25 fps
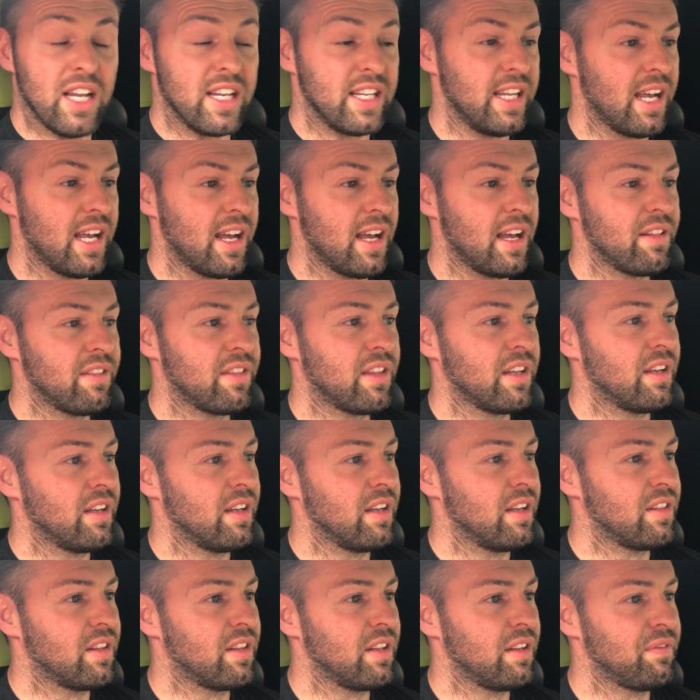Yeah,
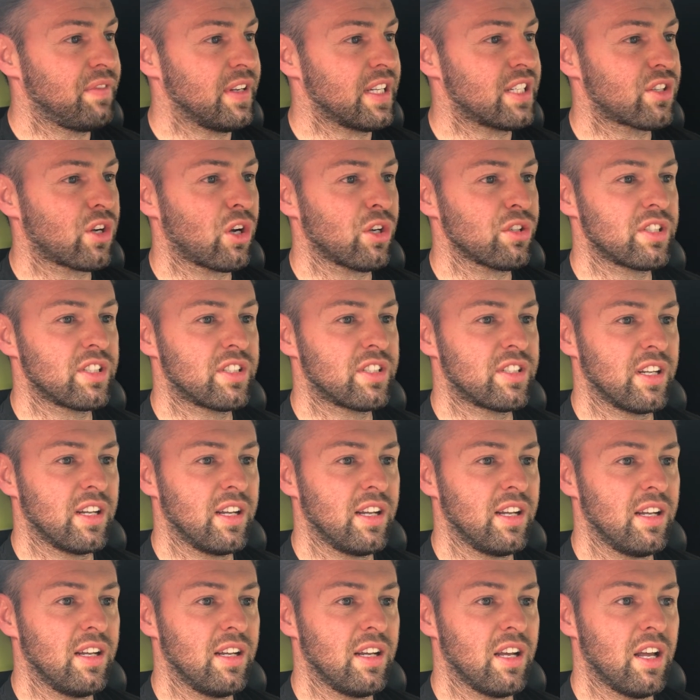the
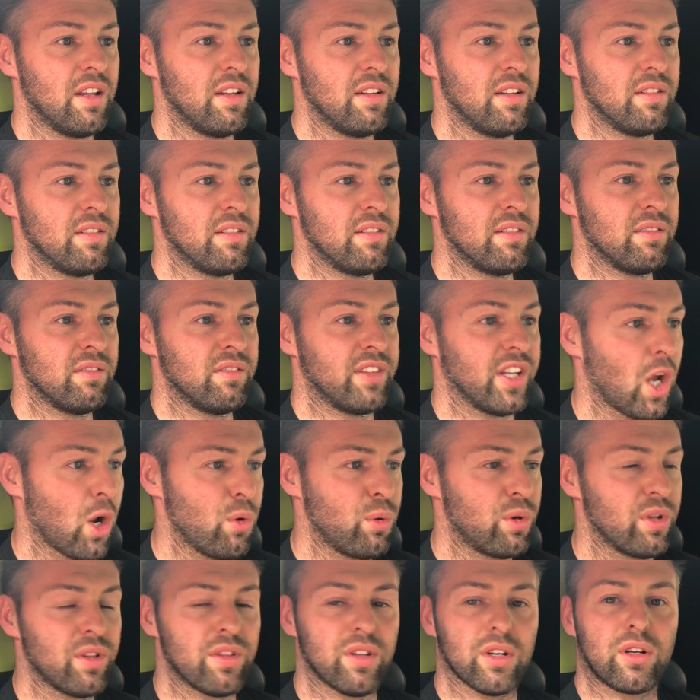viscosity and the
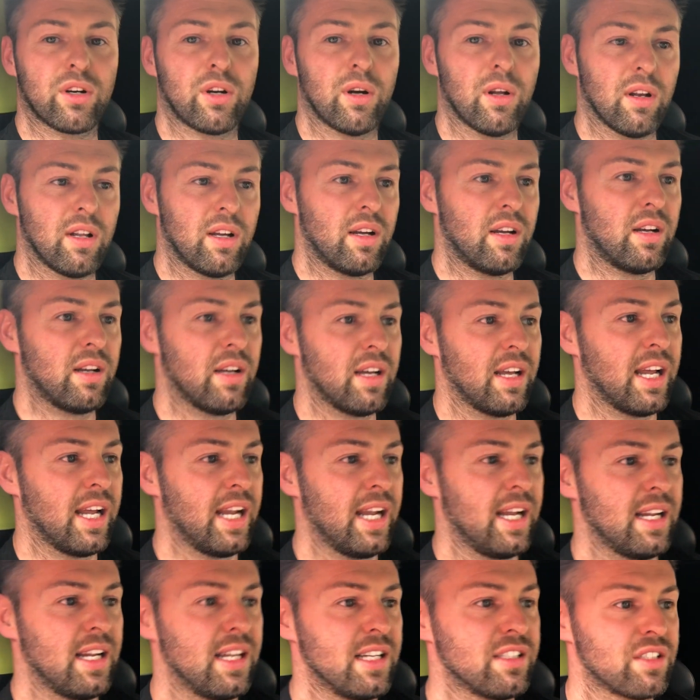odour, the colour
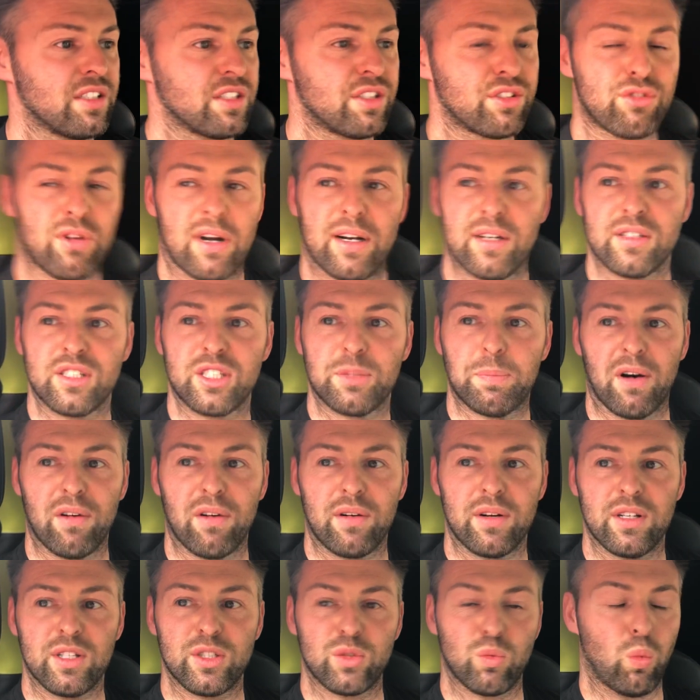is as
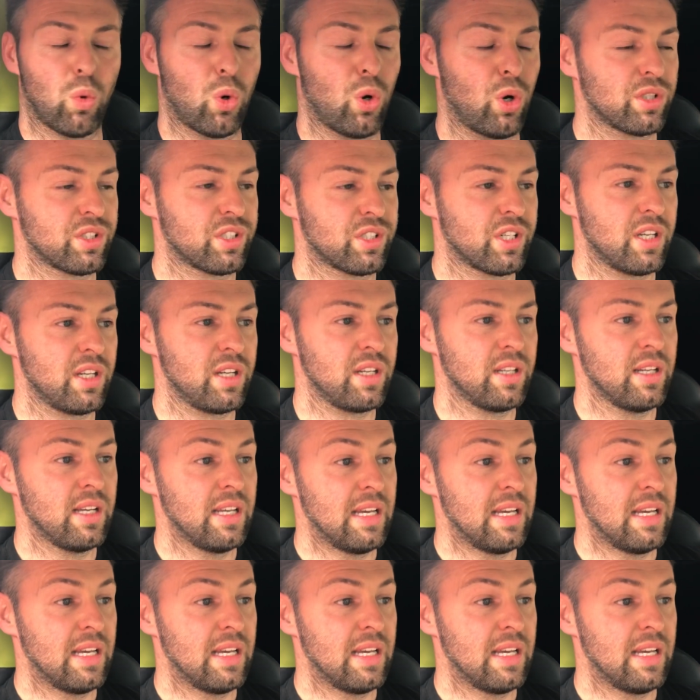transparent as water,